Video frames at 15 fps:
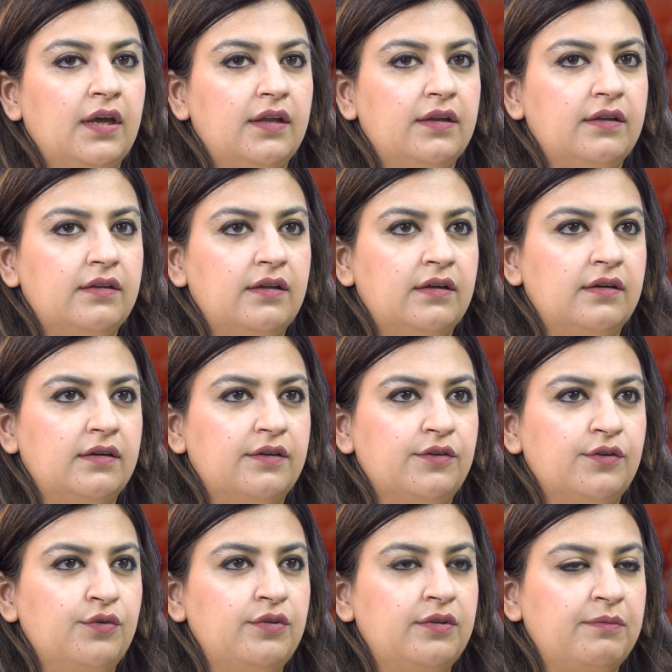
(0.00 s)
And, uh,
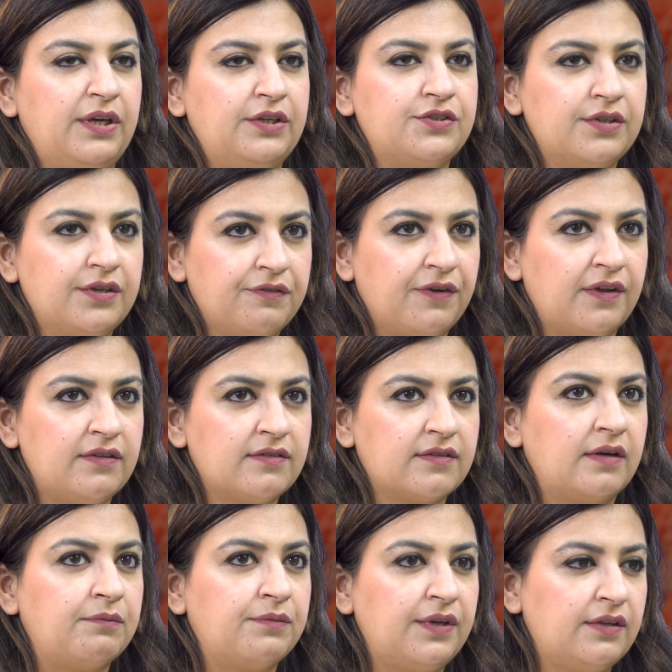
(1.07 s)
you know, the major defense
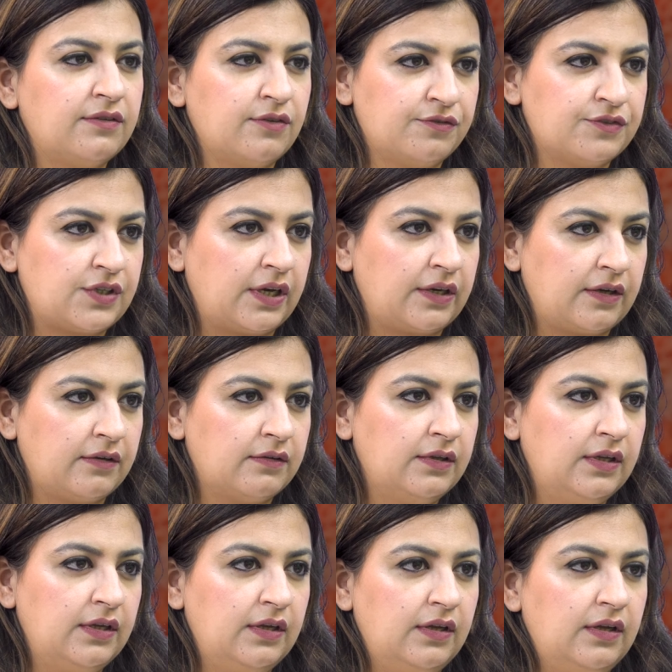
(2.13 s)
companies of China,
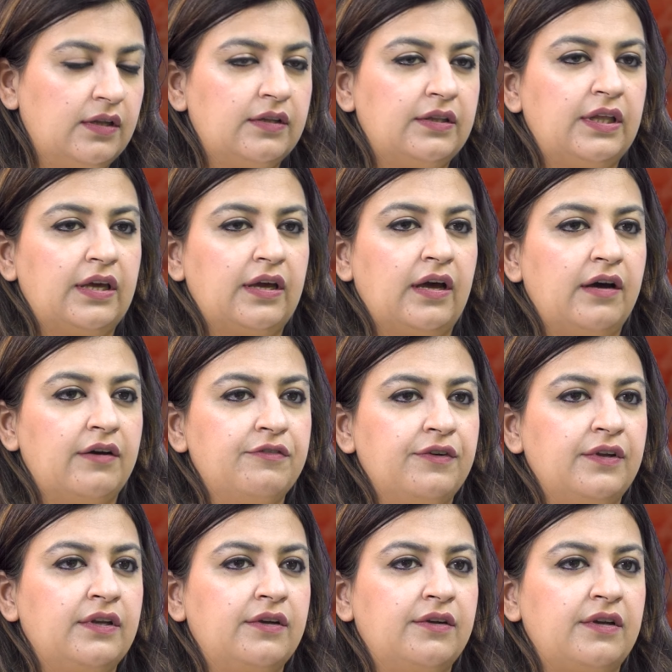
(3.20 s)
they have
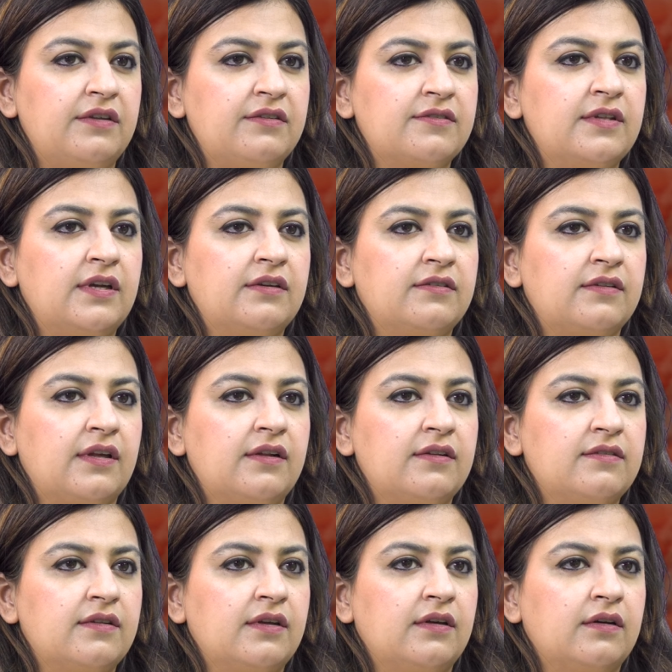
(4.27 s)
increased their
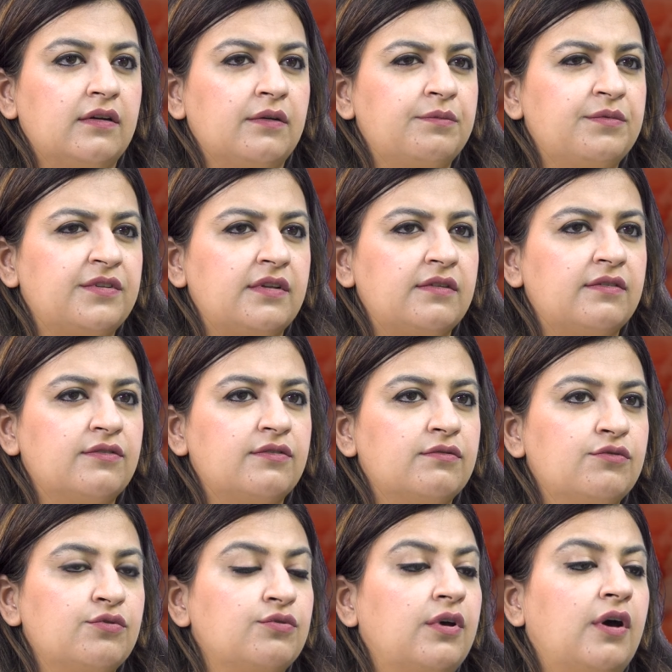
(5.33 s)
sales uh, since
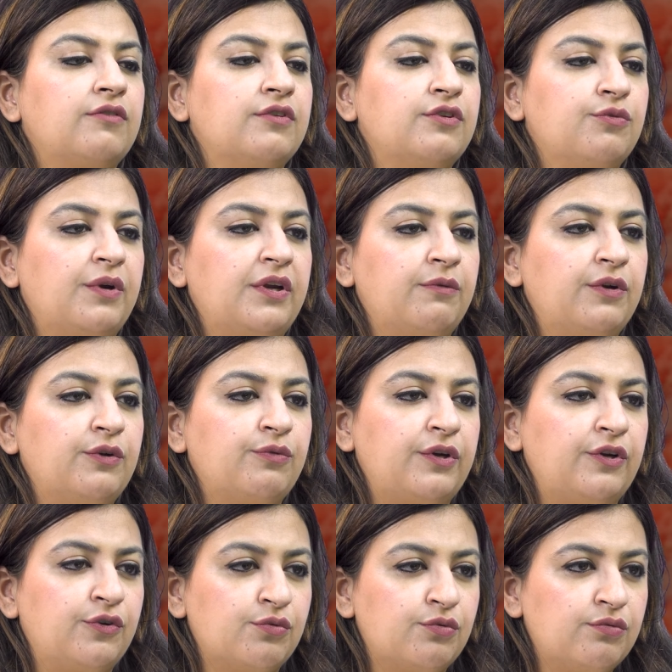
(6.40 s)
2021
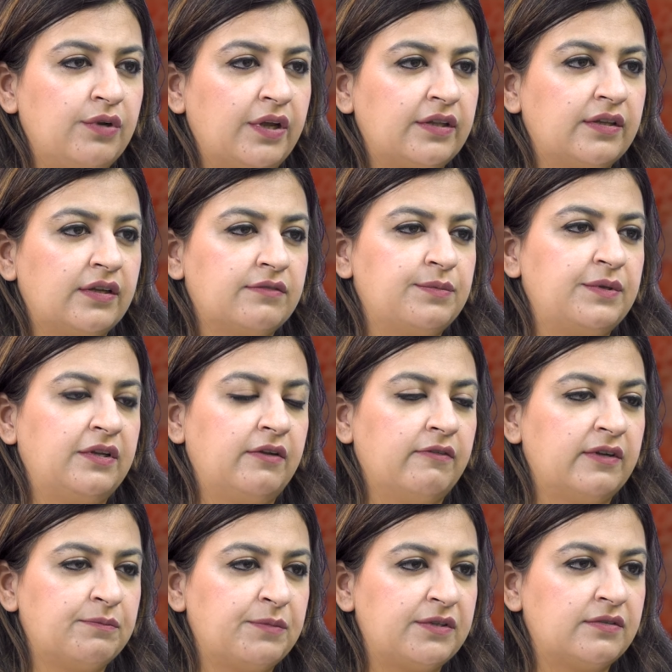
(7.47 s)
22. Like there's been
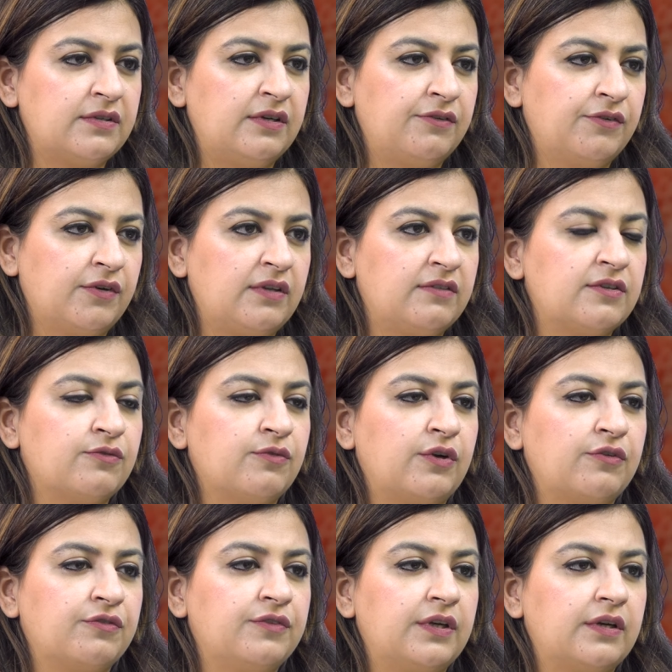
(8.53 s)
11% increase in
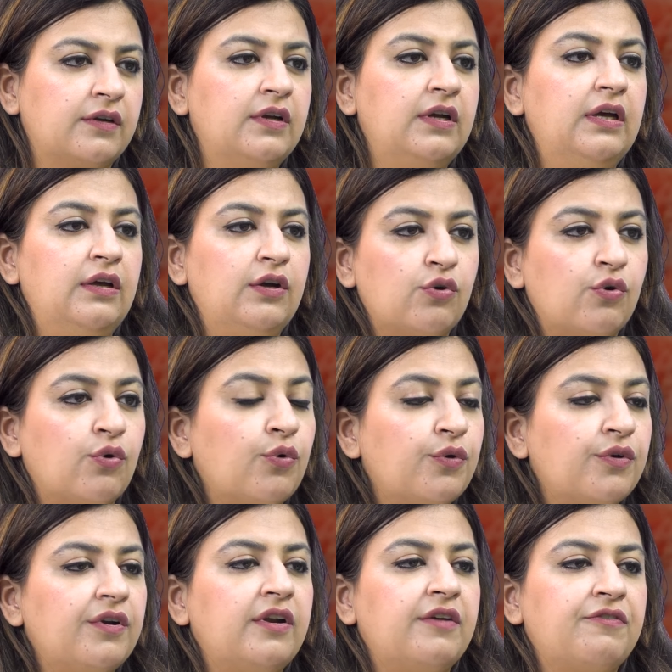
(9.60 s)
one of their
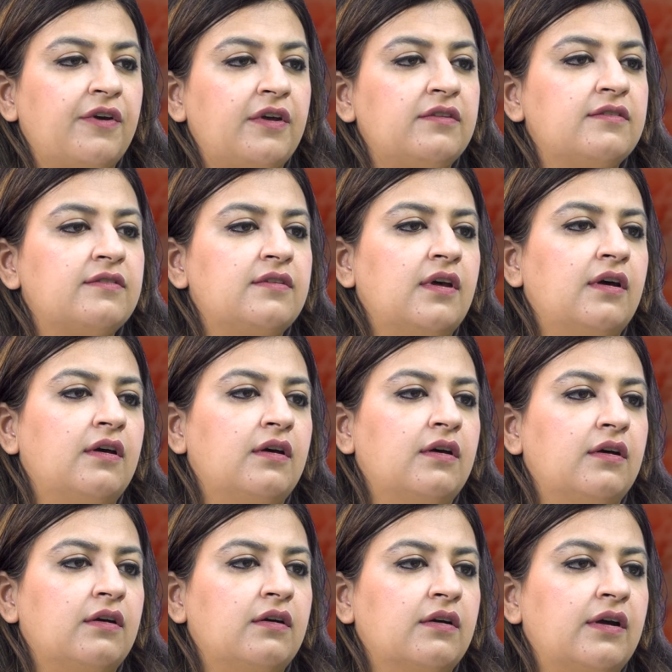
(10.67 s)
core defense
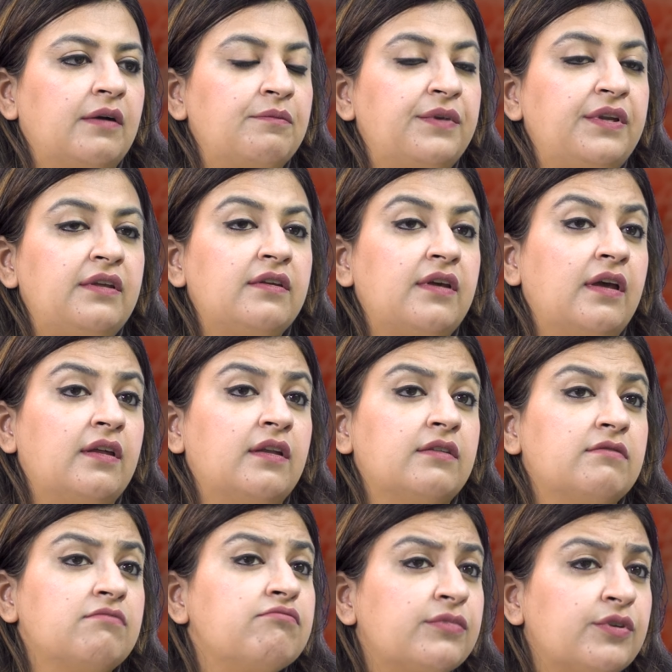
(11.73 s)
uh, company
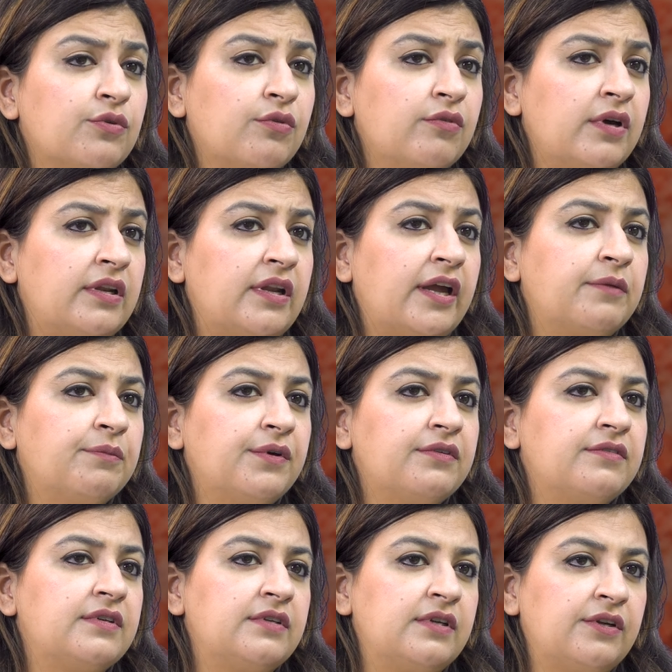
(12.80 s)
and, you know, a
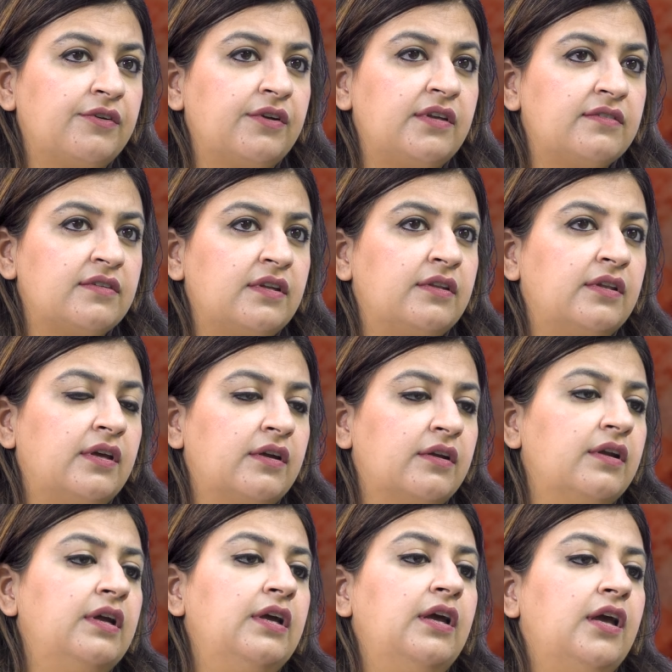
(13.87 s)
9% increase in
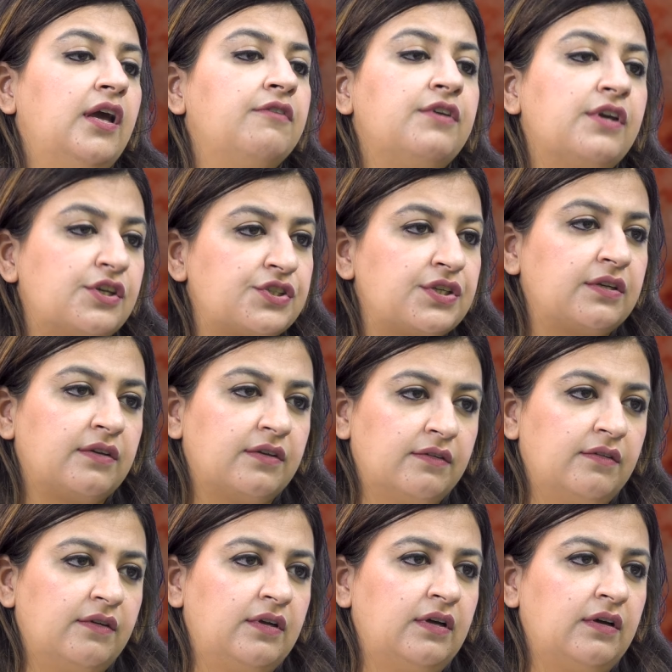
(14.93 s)
their aviation
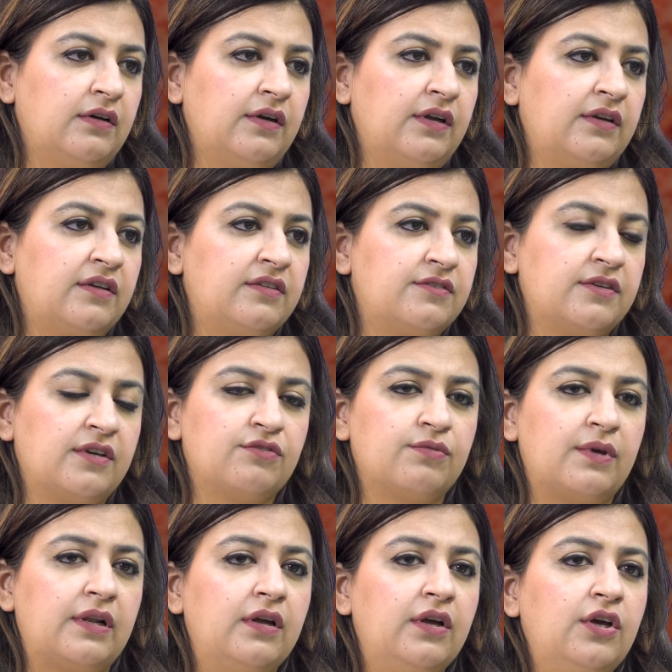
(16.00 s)
mm. industry as
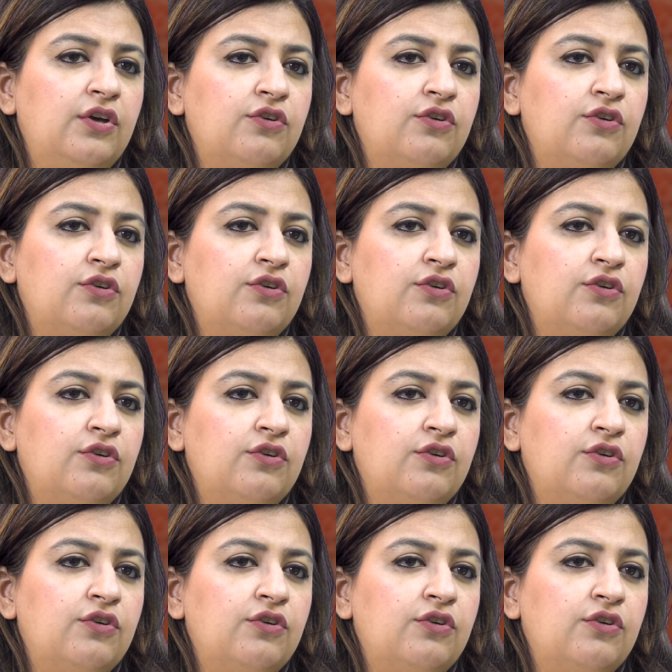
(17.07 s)
well.